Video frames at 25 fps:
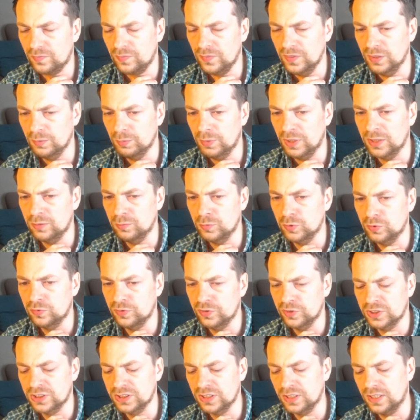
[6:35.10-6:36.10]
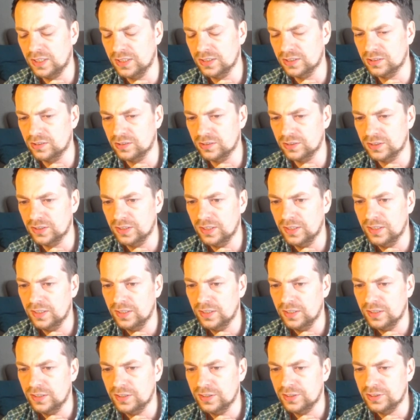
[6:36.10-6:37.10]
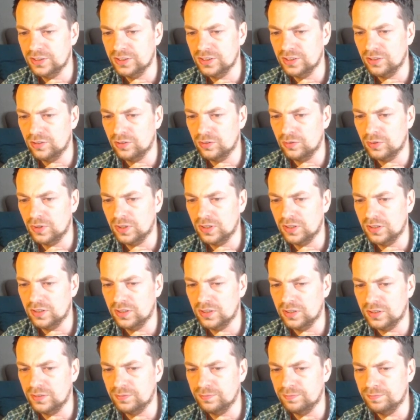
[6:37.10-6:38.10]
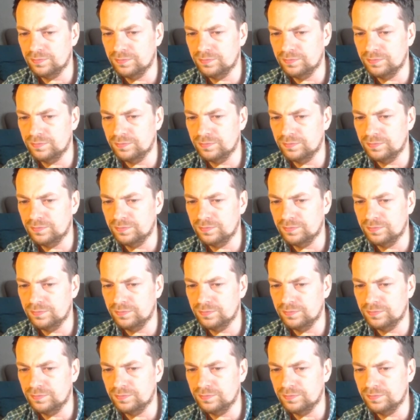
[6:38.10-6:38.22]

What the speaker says: main move is castles. So